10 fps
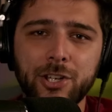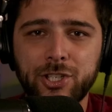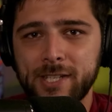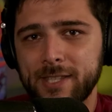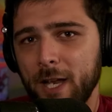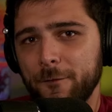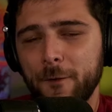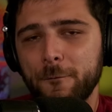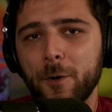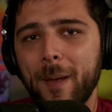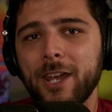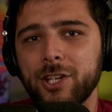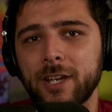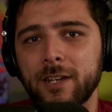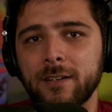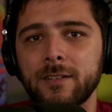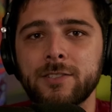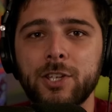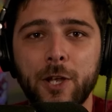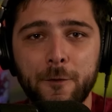just enough information
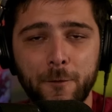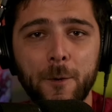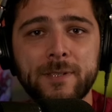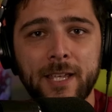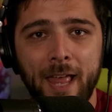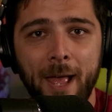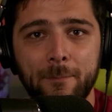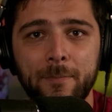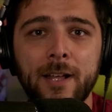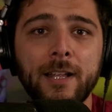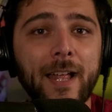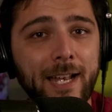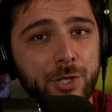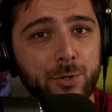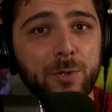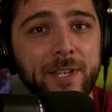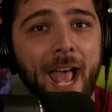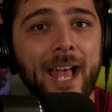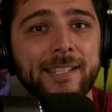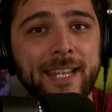to confirm to them that he truly
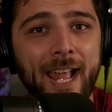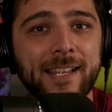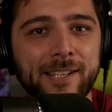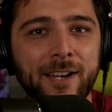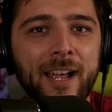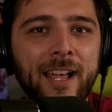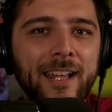has cancer.